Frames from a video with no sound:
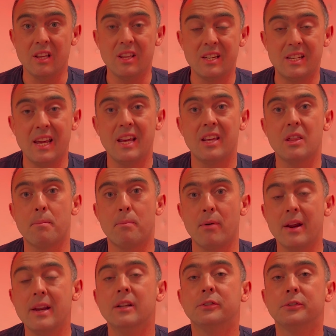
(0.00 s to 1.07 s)
they take the
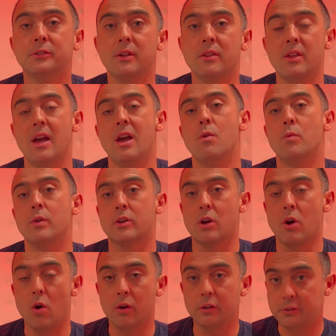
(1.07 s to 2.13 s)
price that it would
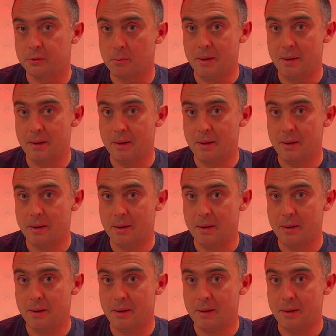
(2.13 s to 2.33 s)
cost